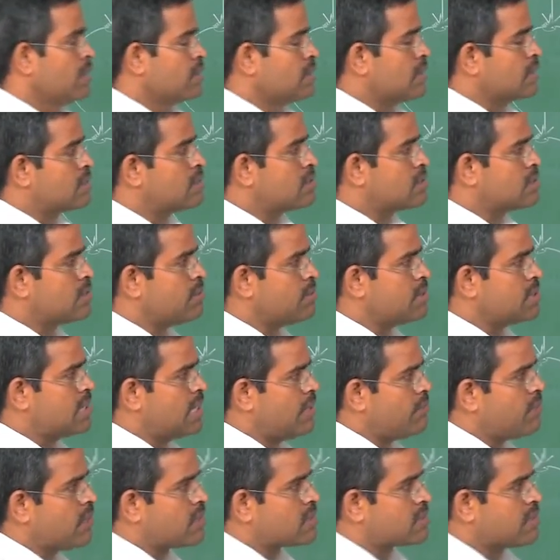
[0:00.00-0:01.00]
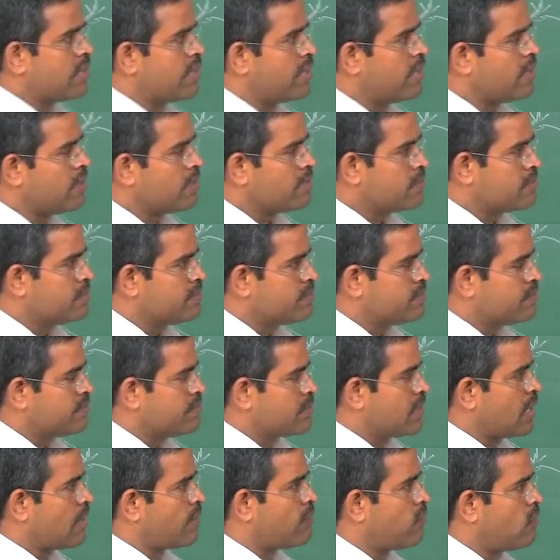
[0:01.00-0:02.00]
the system is heave restraining
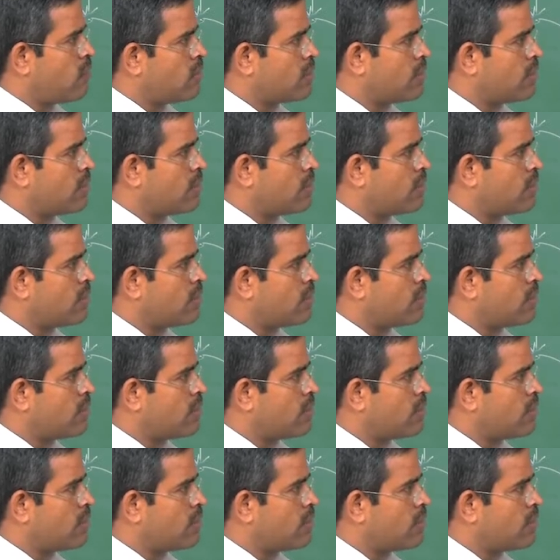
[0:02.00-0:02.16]
therefore